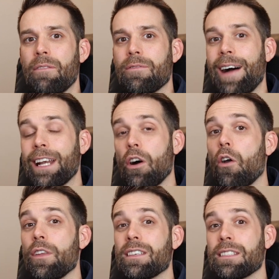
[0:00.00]
and find
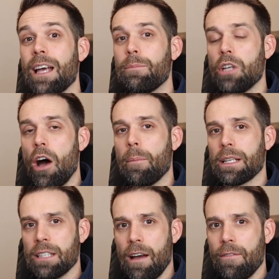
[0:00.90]
all the
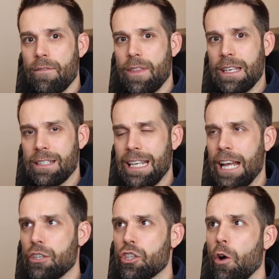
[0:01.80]
subtopics of this
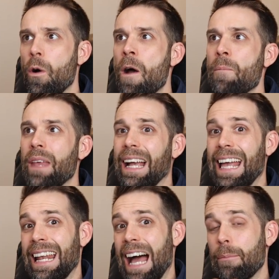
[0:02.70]
niche. So
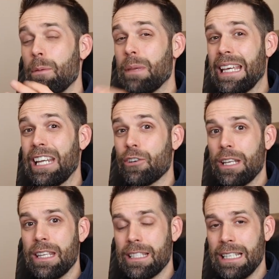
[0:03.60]
again, I'm a beginner
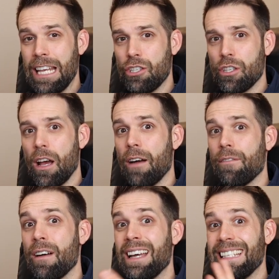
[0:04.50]
in this niche
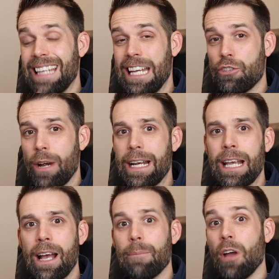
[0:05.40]
of day
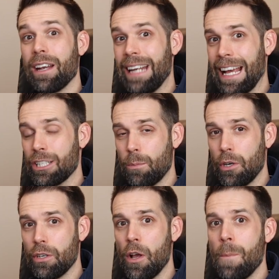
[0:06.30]
trading. I'm not an
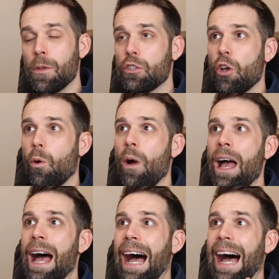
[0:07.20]
expert. So
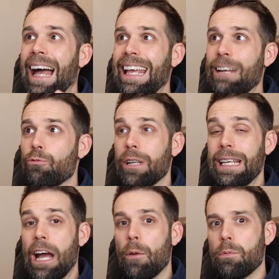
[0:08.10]
it
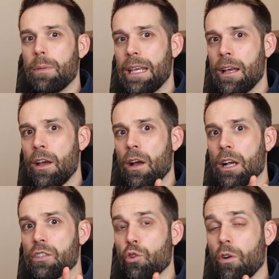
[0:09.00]
really helped me
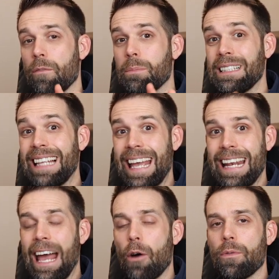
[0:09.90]
sort of
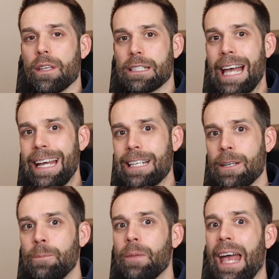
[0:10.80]
plan out the site.
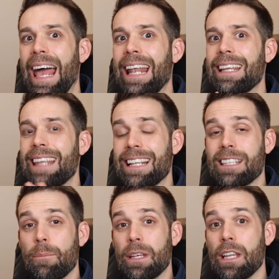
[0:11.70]
And that's
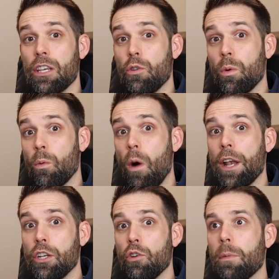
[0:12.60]
something that you will
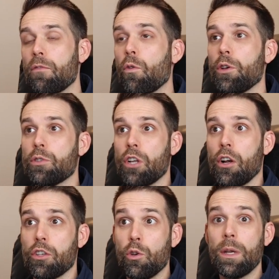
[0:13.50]
want to do before you
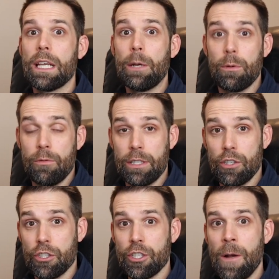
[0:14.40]
start doing keyword
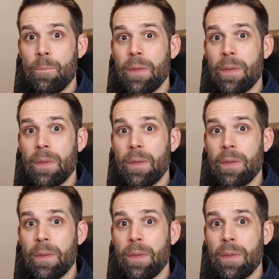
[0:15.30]
research.